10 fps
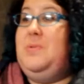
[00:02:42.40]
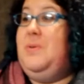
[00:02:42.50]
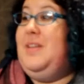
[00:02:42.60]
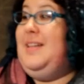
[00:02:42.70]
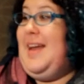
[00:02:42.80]
who
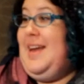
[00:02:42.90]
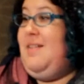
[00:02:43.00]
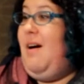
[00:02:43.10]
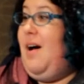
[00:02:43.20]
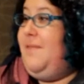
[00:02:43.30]
do the
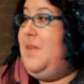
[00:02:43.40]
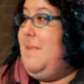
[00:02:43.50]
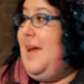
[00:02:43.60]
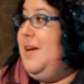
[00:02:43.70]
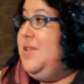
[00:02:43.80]
laying off, the
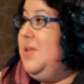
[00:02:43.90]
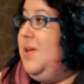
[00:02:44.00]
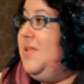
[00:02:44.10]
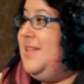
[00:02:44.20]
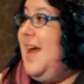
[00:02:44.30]

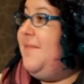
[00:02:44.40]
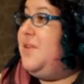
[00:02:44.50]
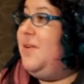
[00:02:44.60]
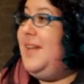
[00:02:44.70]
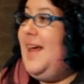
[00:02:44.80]
managers. And
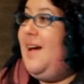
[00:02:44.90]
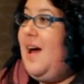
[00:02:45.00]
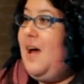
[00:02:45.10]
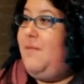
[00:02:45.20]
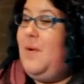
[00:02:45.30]
after a
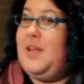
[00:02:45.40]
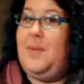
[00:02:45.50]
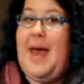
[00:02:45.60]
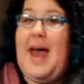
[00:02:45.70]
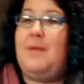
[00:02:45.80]
layoff, what you
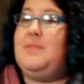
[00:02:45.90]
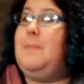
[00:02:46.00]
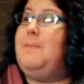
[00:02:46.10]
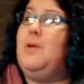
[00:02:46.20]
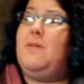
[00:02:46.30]
had was a
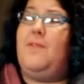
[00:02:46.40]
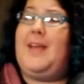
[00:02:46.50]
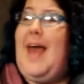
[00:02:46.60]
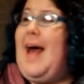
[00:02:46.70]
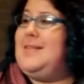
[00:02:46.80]
beautiful
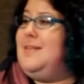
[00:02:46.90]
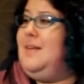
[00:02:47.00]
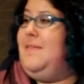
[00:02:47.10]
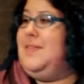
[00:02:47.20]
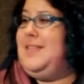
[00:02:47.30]

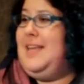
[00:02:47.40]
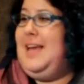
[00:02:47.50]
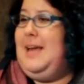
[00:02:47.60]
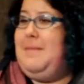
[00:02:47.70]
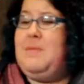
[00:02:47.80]
castle of a
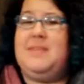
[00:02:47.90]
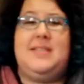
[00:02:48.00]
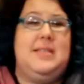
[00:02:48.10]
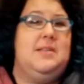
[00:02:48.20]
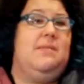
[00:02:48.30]
team. It was
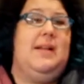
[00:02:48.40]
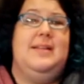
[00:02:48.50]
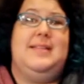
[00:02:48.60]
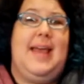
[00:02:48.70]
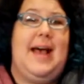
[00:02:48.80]

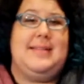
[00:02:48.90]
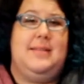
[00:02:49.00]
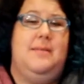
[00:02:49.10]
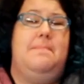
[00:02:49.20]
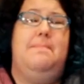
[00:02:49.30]
Cinderella's
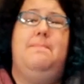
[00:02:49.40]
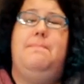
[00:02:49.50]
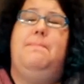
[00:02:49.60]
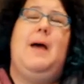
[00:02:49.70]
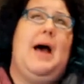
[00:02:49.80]
castle.
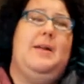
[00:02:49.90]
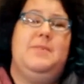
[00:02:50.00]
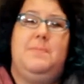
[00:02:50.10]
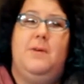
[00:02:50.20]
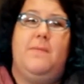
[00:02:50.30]
God, it
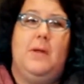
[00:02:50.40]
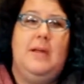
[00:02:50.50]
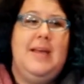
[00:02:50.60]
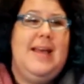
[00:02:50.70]
was beautiful.